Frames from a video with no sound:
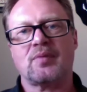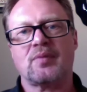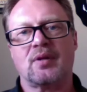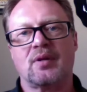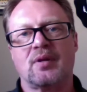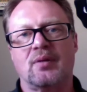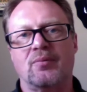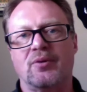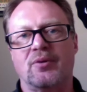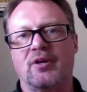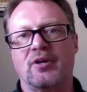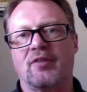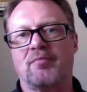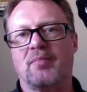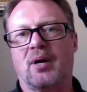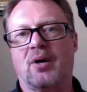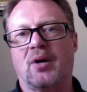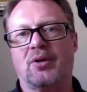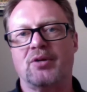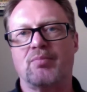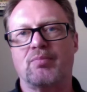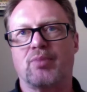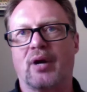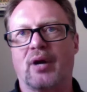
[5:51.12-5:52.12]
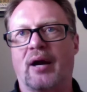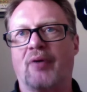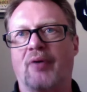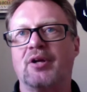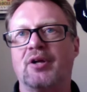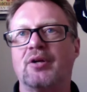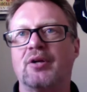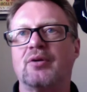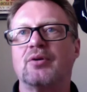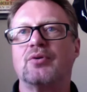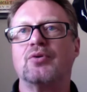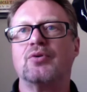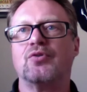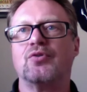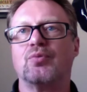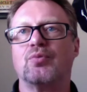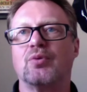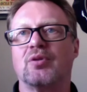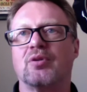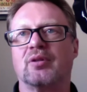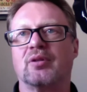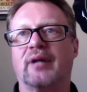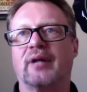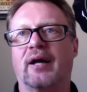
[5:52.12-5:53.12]
And we have Molly Browning, who's
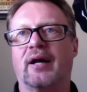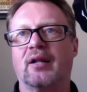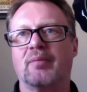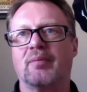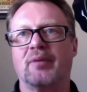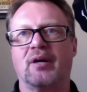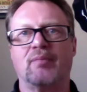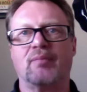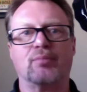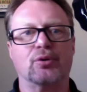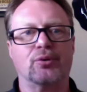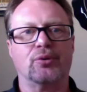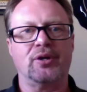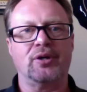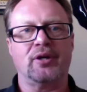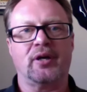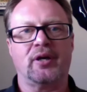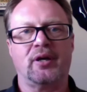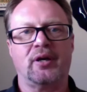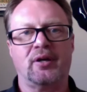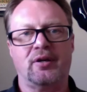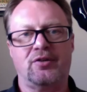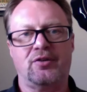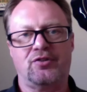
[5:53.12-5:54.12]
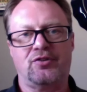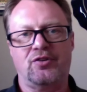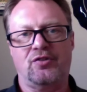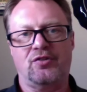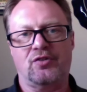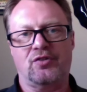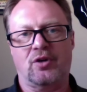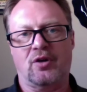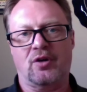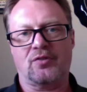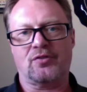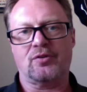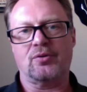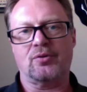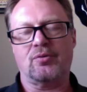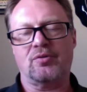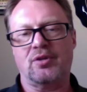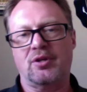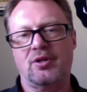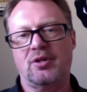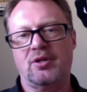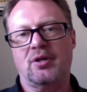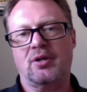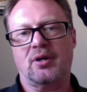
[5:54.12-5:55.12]
with Lalaman Brewing, and she's also
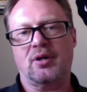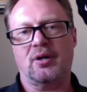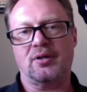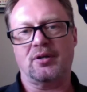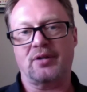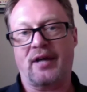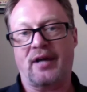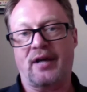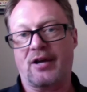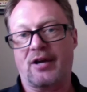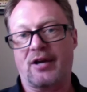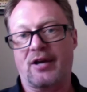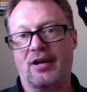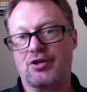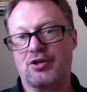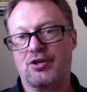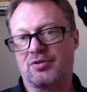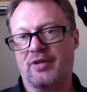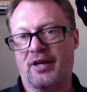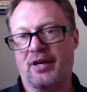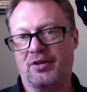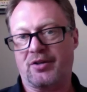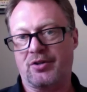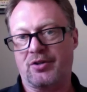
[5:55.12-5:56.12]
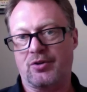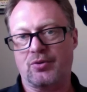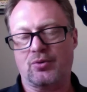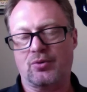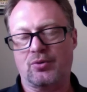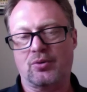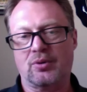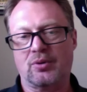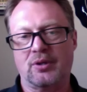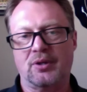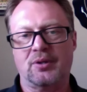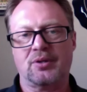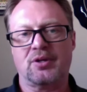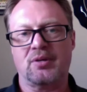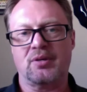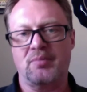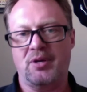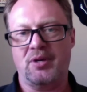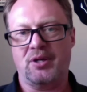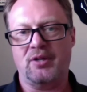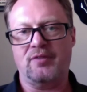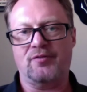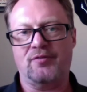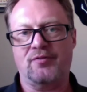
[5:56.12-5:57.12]
the National Technical
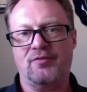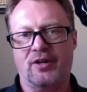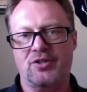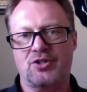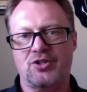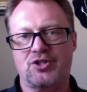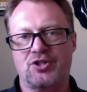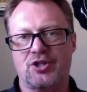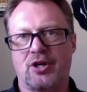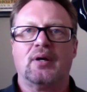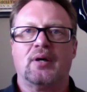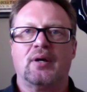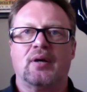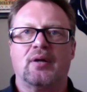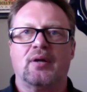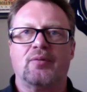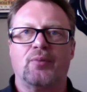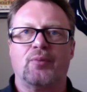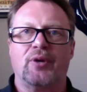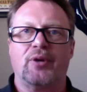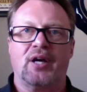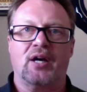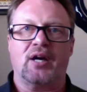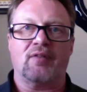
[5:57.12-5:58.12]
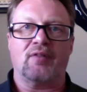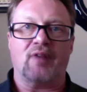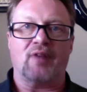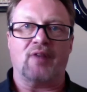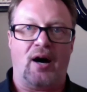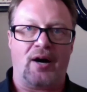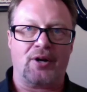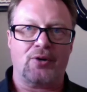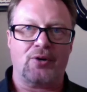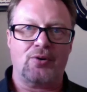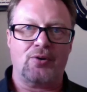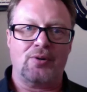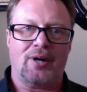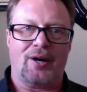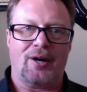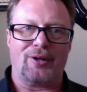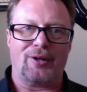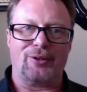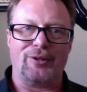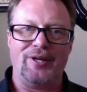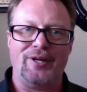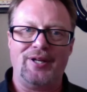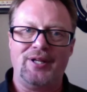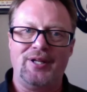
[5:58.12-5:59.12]
Committee Vice Chair. We have Otto
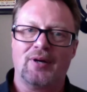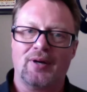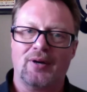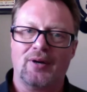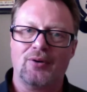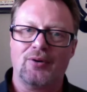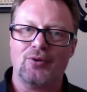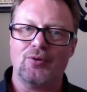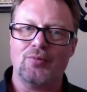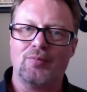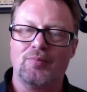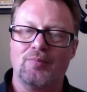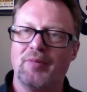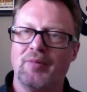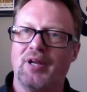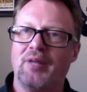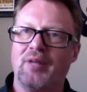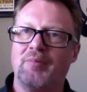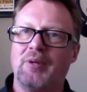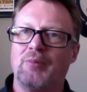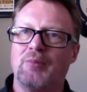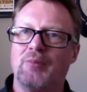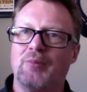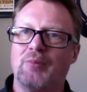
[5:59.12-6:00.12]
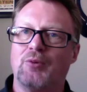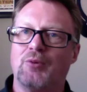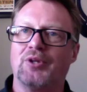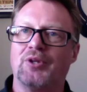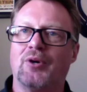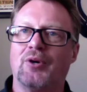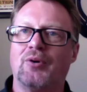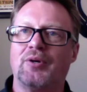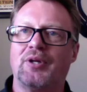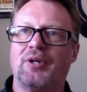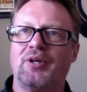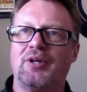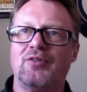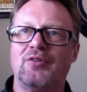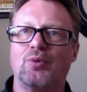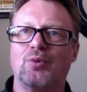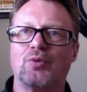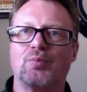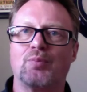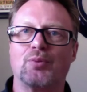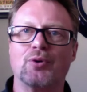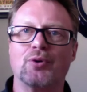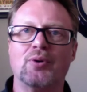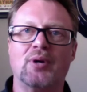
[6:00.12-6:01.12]
Ottolini, who many people know. He's
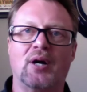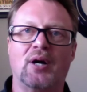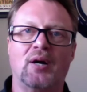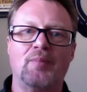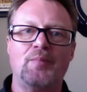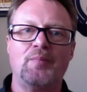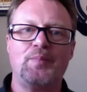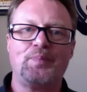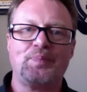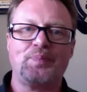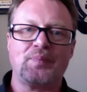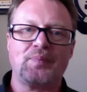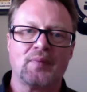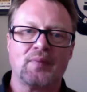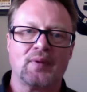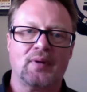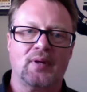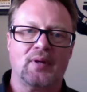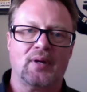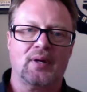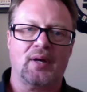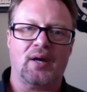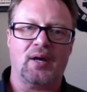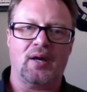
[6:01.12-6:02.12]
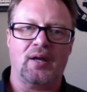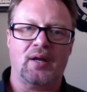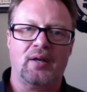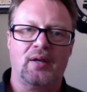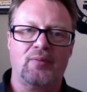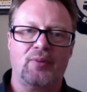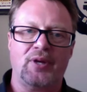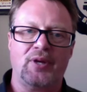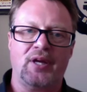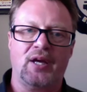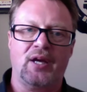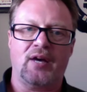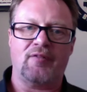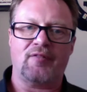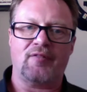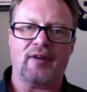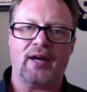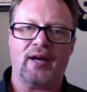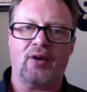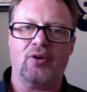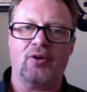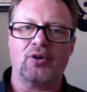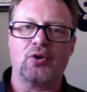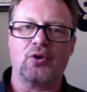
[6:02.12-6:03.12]
with Brew Hub. And we have
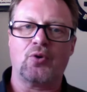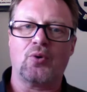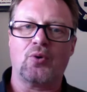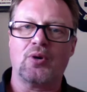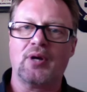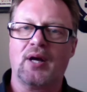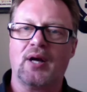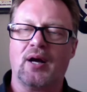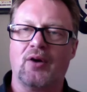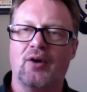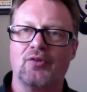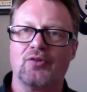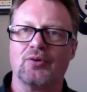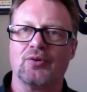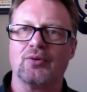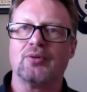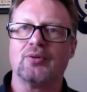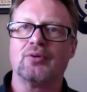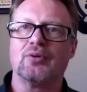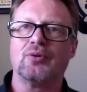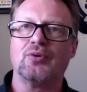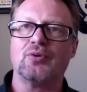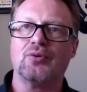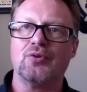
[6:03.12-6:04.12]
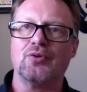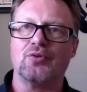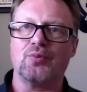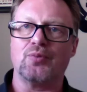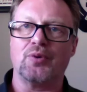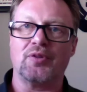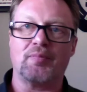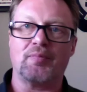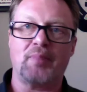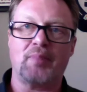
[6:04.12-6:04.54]
Alan Kornhauser, who's with